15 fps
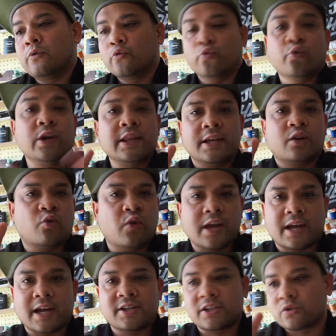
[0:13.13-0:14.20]
really
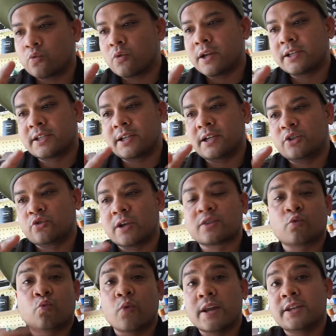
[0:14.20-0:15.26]
quick, I just wanted to address
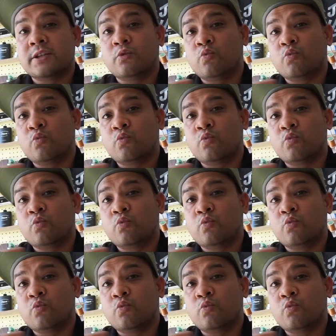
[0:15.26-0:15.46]
when,